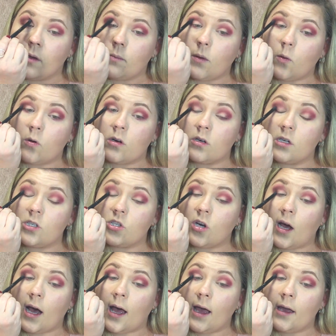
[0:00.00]
but we're gonna
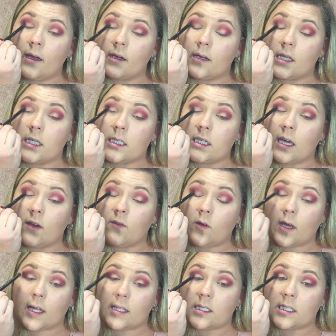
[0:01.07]
try and see if
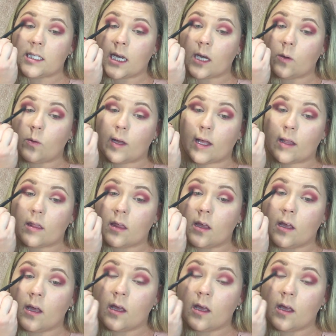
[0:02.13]
we can stick with